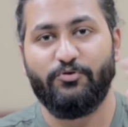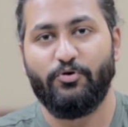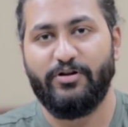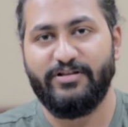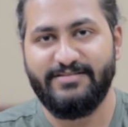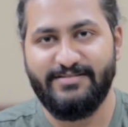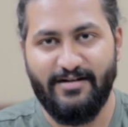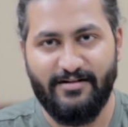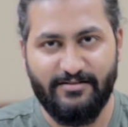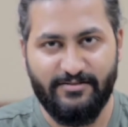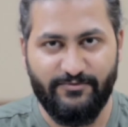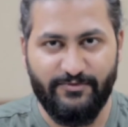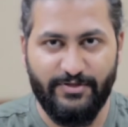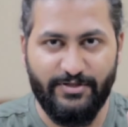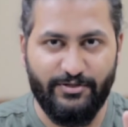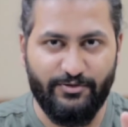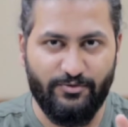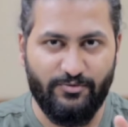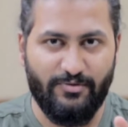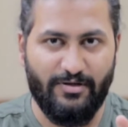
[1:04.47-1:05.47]
Before I start the
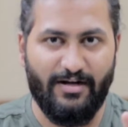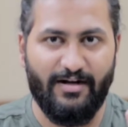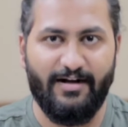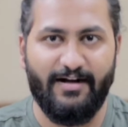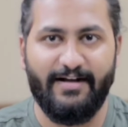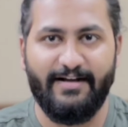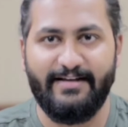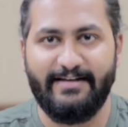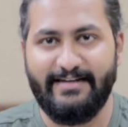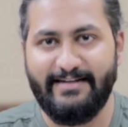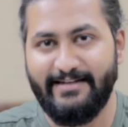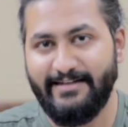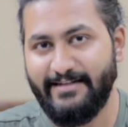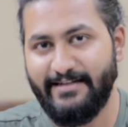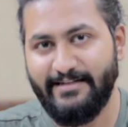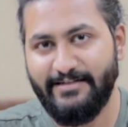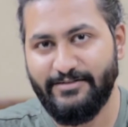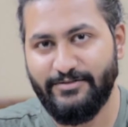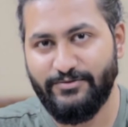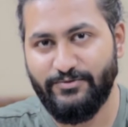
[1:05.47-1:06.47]
video, I
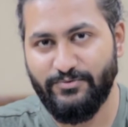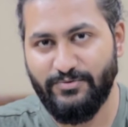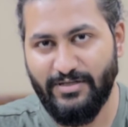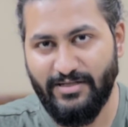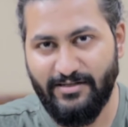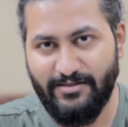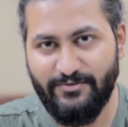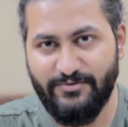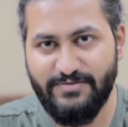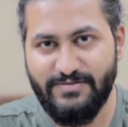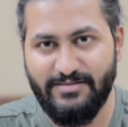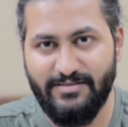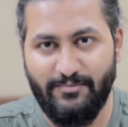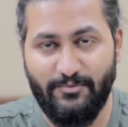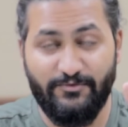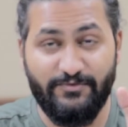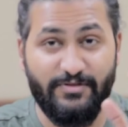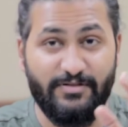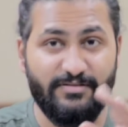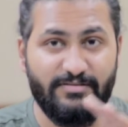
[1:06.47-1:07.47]
need to tell you some
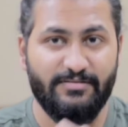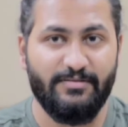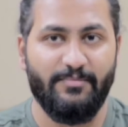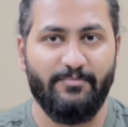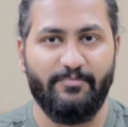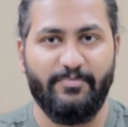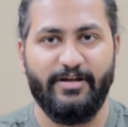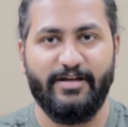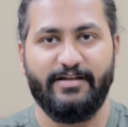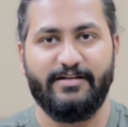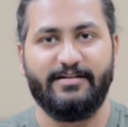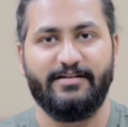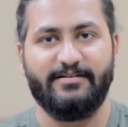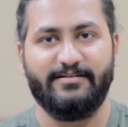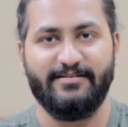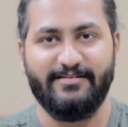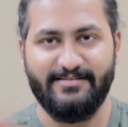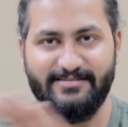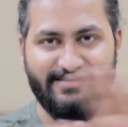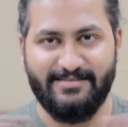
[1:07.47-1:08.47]
of the big
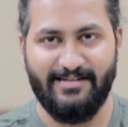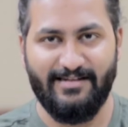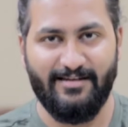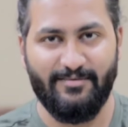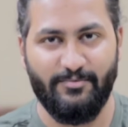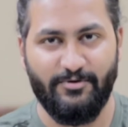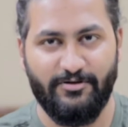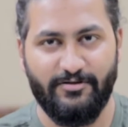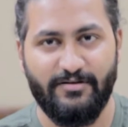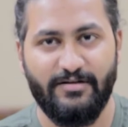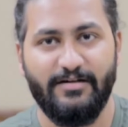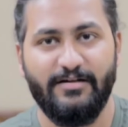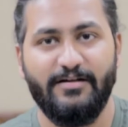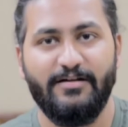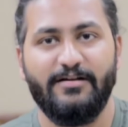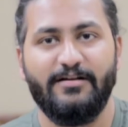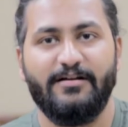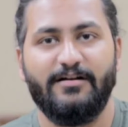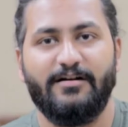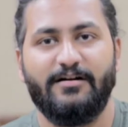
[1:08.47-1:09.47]
disclaimer
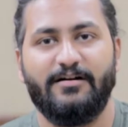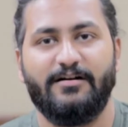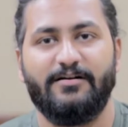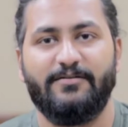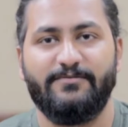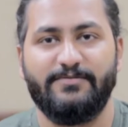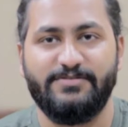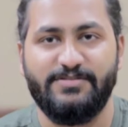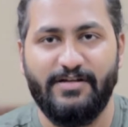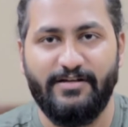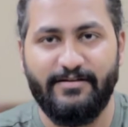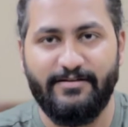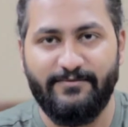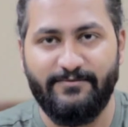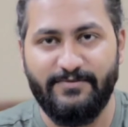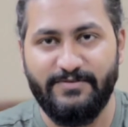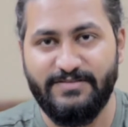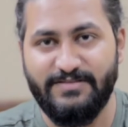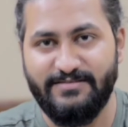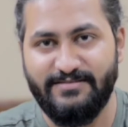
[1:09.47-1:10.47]

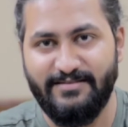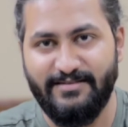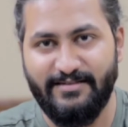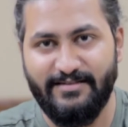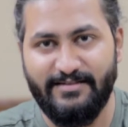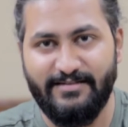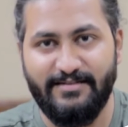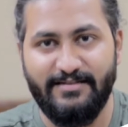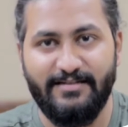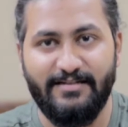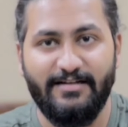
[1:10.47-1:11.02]
which is there.